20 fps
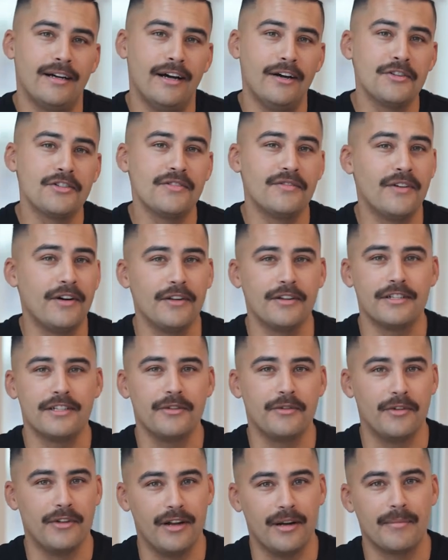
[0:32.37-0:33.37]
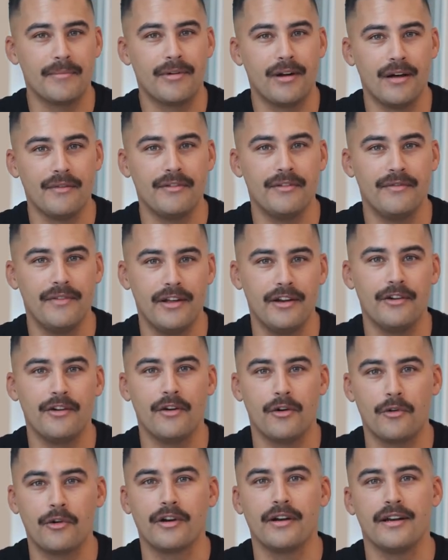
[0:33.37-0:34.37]
I also volunteer with nonprofit
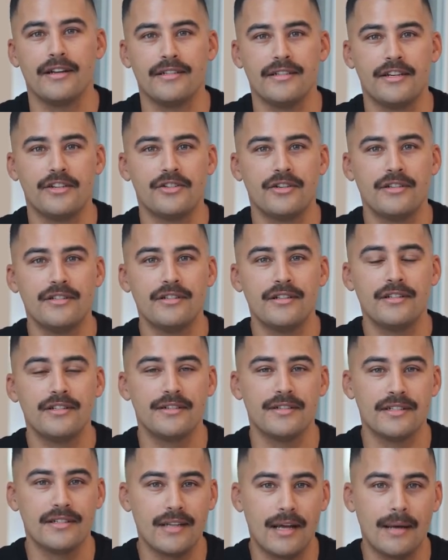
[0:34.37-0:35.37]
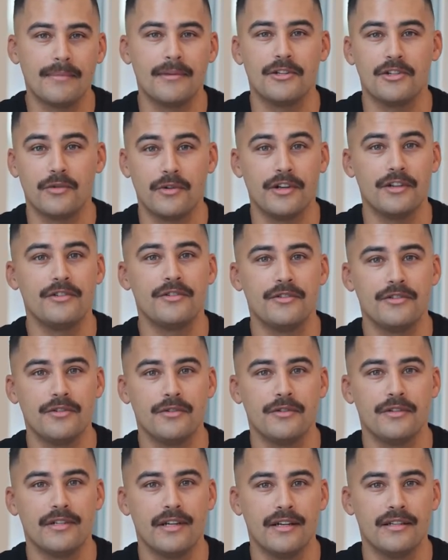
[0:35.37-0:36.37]
veteran organizations to stop the 22
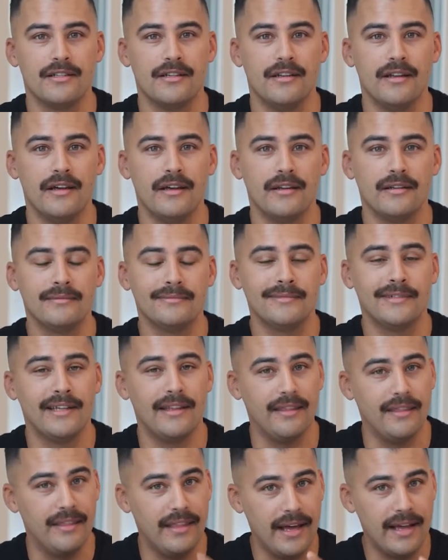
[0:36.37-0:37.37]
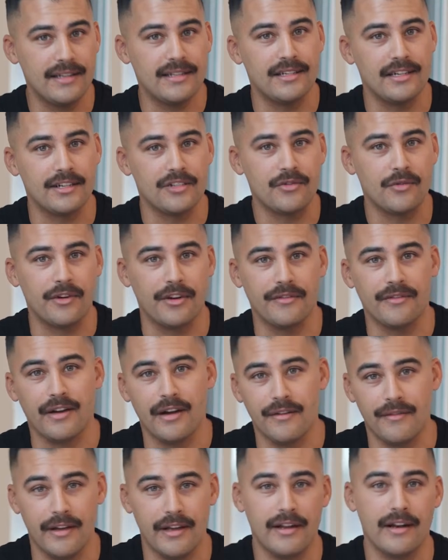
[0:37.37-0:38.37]
suicides a day, and that takes
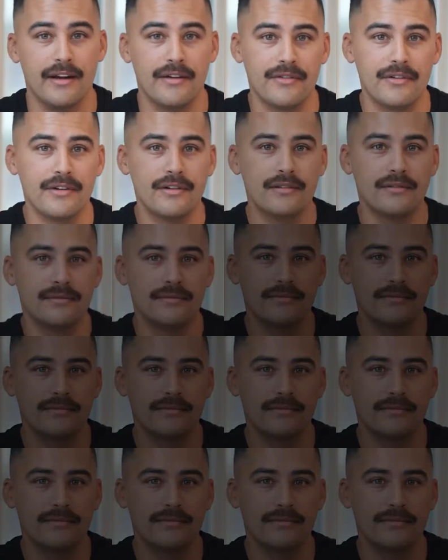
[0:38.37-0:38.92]
25 aid effort.